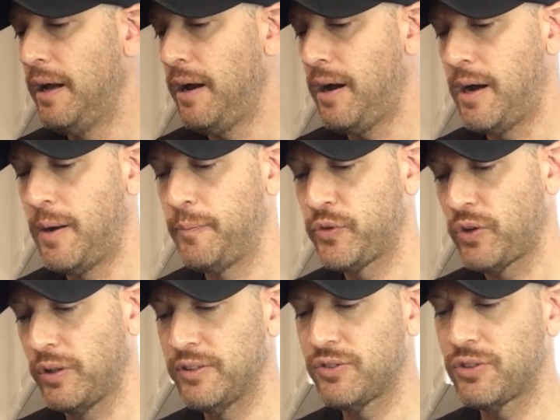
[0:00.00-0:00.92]
So
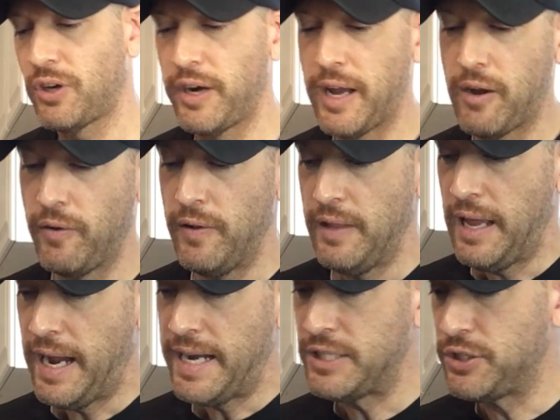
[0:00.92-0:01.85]
let's start out.
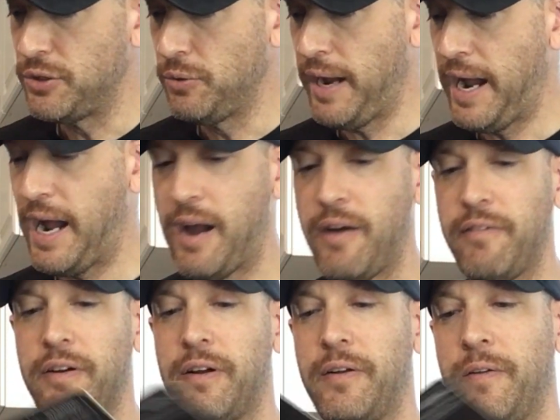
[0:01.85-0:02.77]
I do have
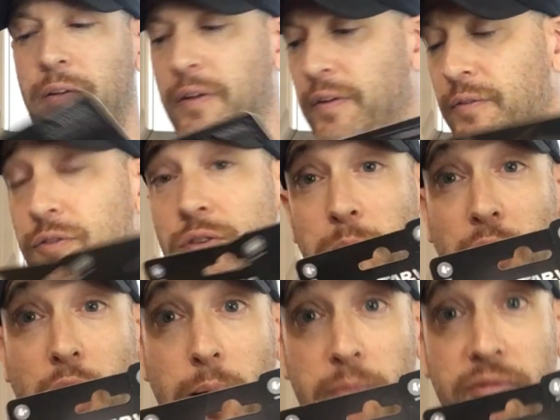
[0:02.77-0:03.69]
some
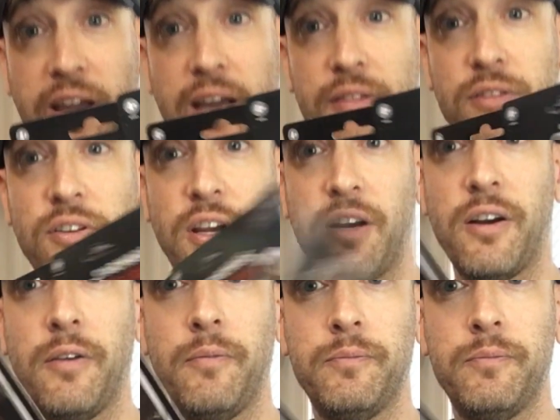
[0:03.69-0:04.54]
Cobb Vanths here.